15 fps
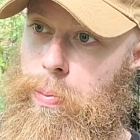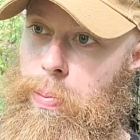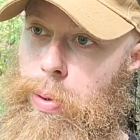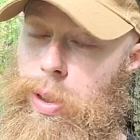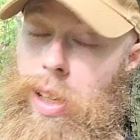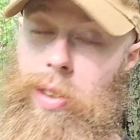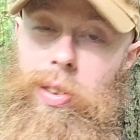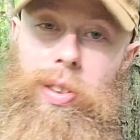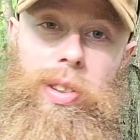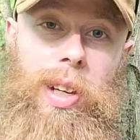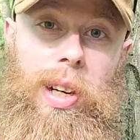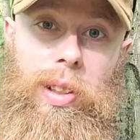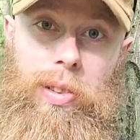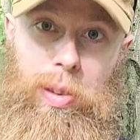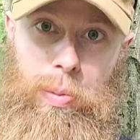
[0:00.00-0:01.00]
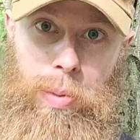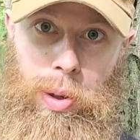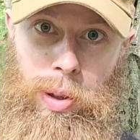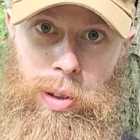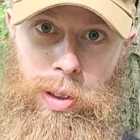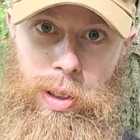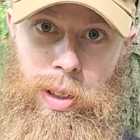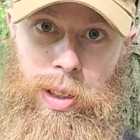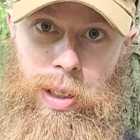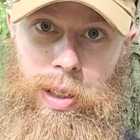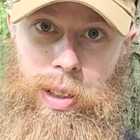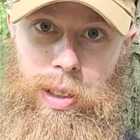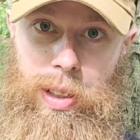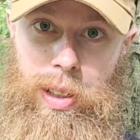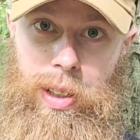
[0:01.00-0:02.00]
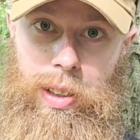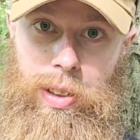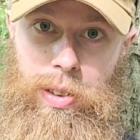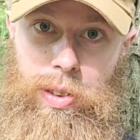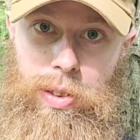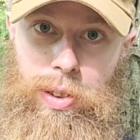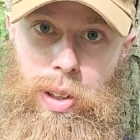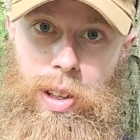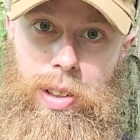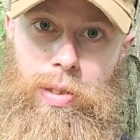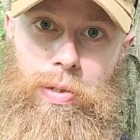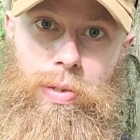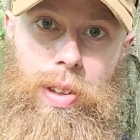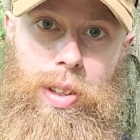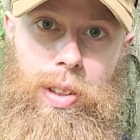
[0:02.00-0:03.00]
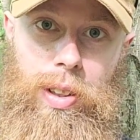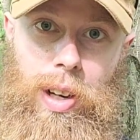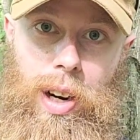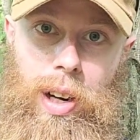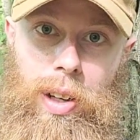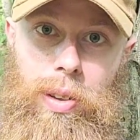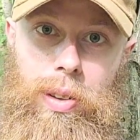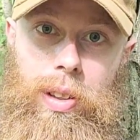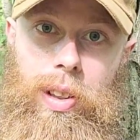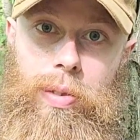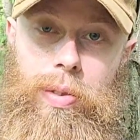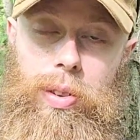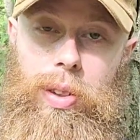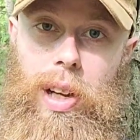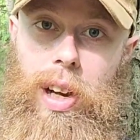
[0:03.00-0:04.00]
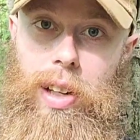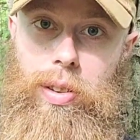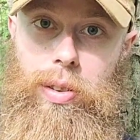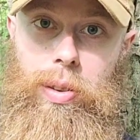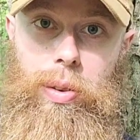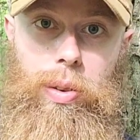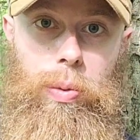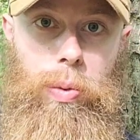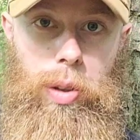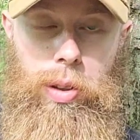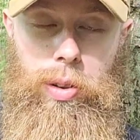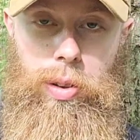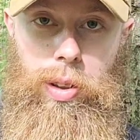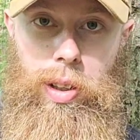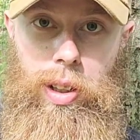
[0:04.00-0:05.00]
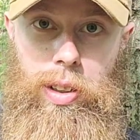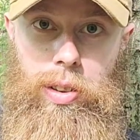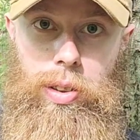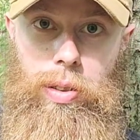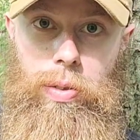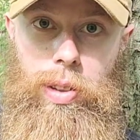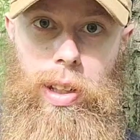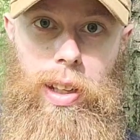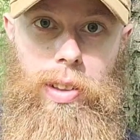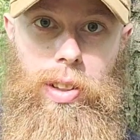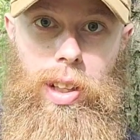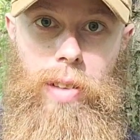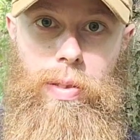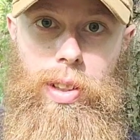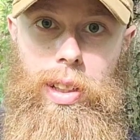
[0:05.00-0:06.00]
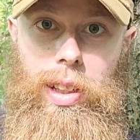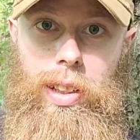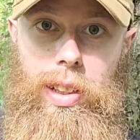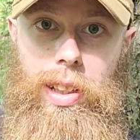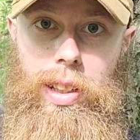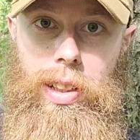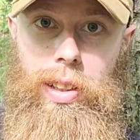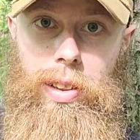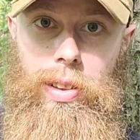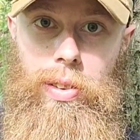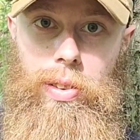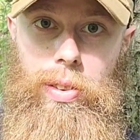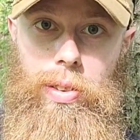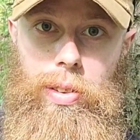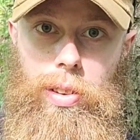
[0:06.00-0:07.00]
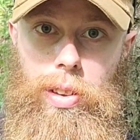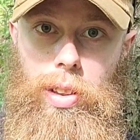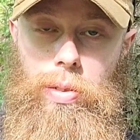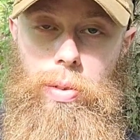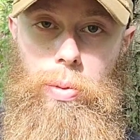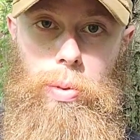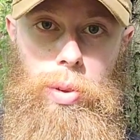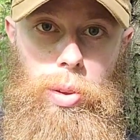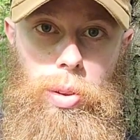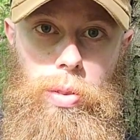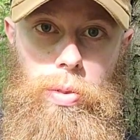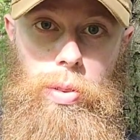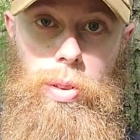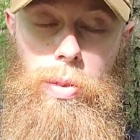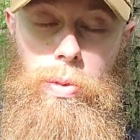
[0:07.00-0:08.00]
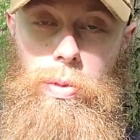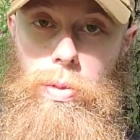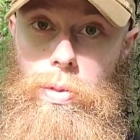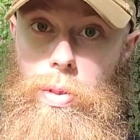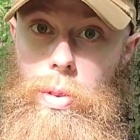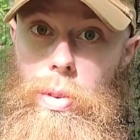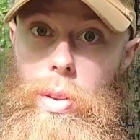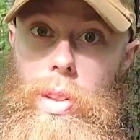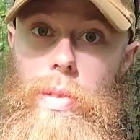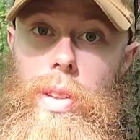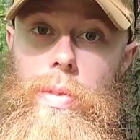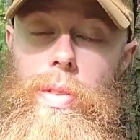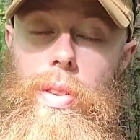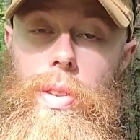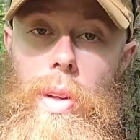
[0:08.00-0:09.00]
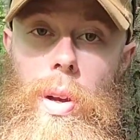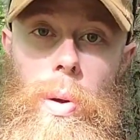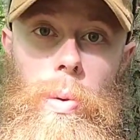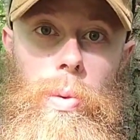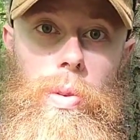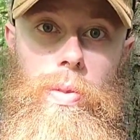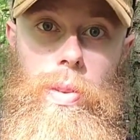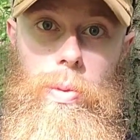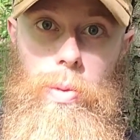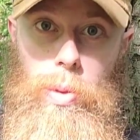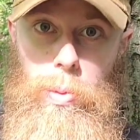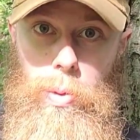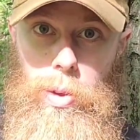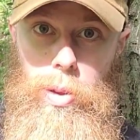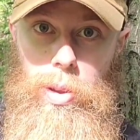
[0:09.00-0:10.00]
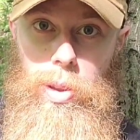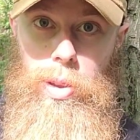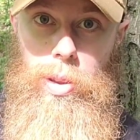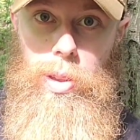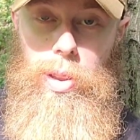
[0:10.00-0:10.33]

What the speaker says: But that's the challenging part, is trying to figure out if it's actually going to work or not. So if you guys have any ideas on if it will, or even if you know if it will work,